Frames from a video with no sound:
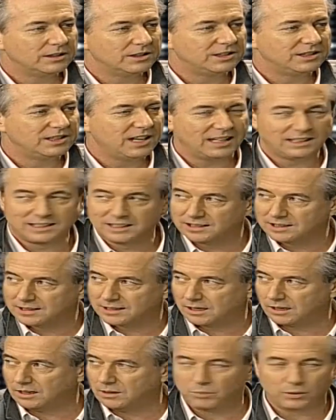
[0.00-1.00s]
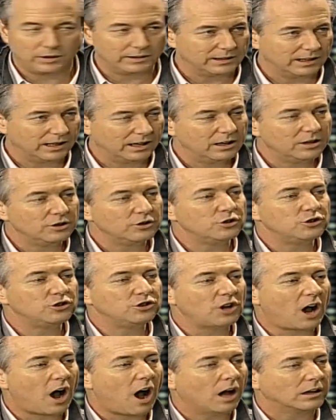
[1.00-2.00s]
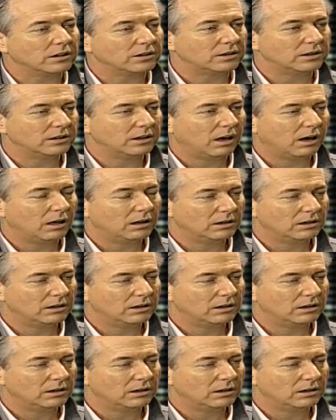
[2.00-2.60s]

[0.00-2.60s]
Shut is cerrar la puerta. Shot. Shut.